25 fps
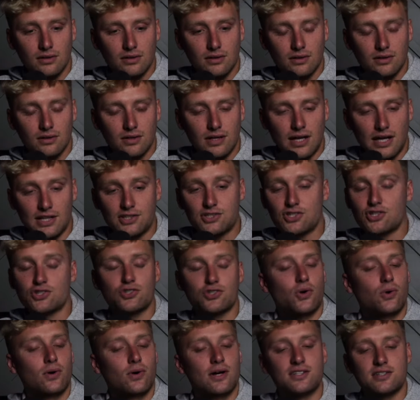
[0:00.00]
it's just
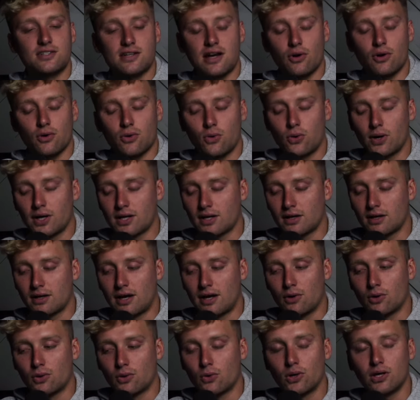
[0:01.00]
crazy how
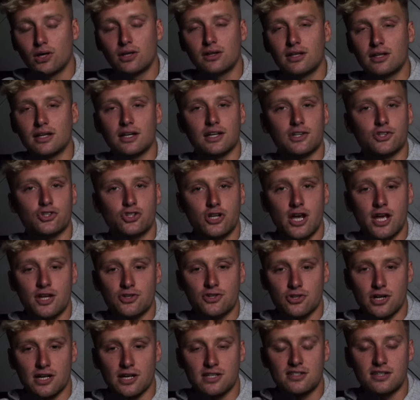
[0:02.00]
quickly it can change.
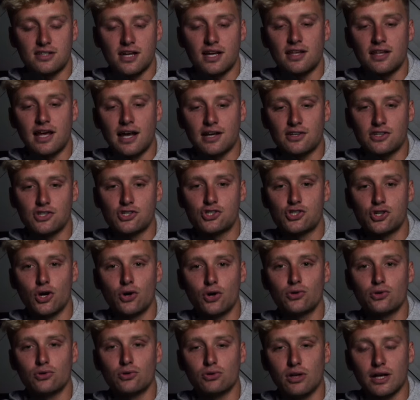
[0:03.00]
And I say that to show
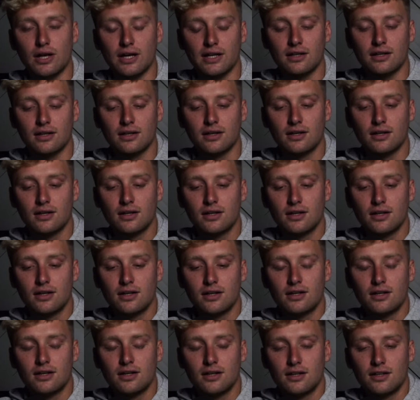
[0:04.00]
you, like,
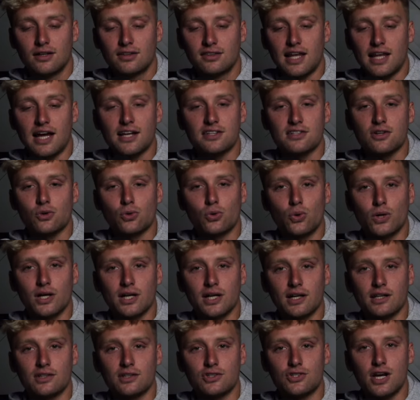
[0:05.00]
that's how quick it
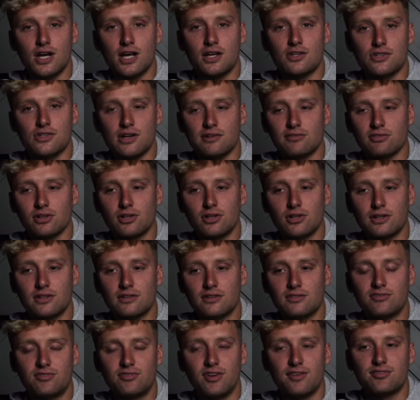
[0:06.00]
can change. I've literally
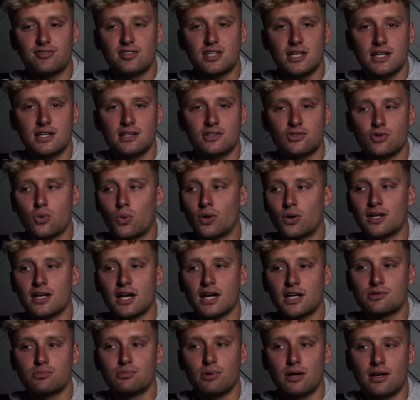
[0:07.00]
15,
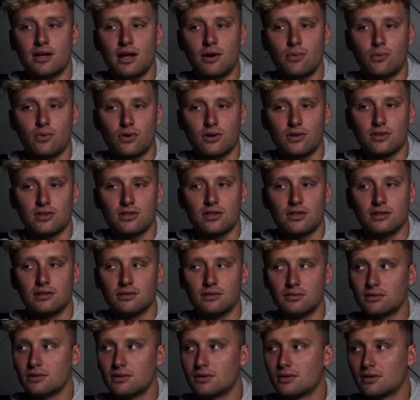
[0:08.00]
20x my net worth in
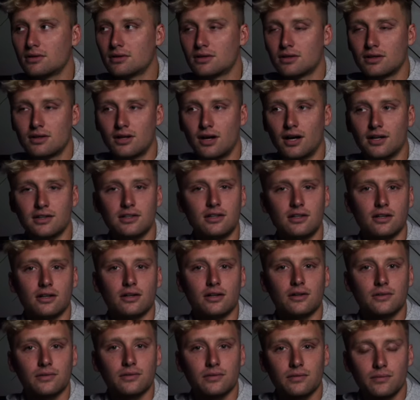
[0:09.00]
a year.
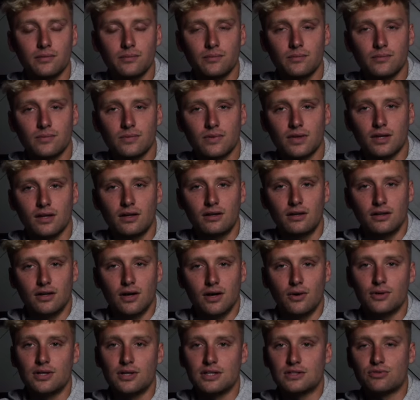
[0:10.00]
You know,
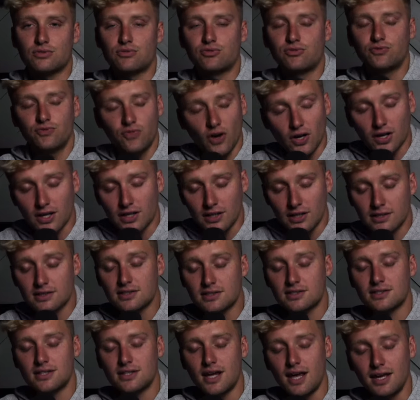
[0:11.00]
it's fucking
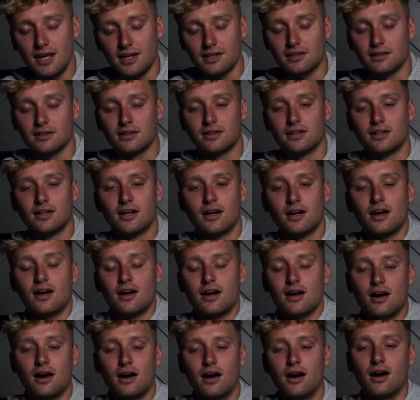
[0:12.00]
insane.
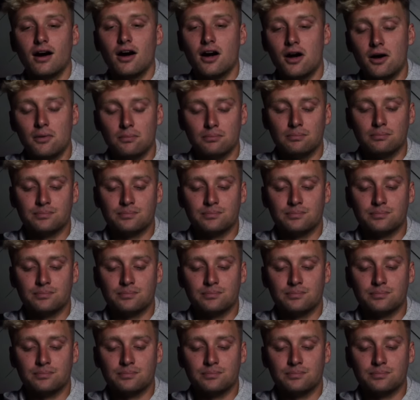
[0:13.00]
And